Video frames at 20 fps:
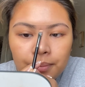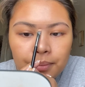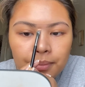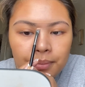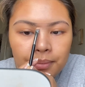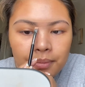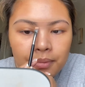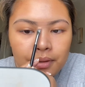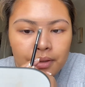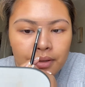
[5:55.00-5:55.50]

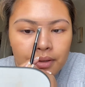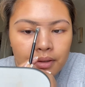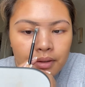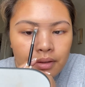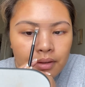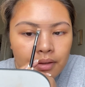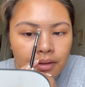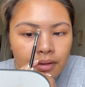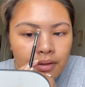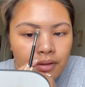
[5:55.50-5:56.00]
But
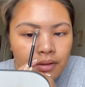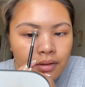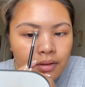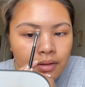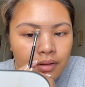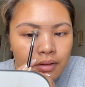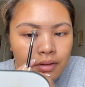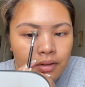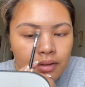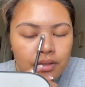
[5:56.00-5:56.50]

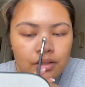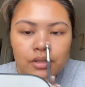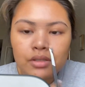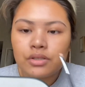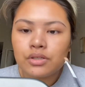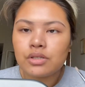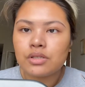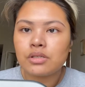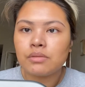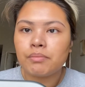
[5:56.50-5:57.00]

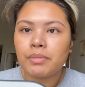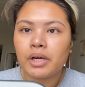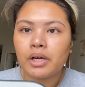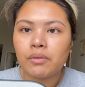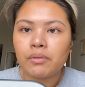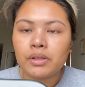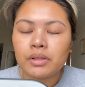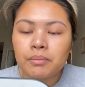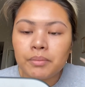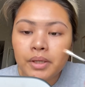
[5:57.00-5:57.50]
just bear
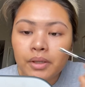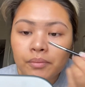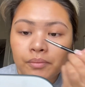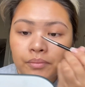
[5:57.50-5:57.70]
with me.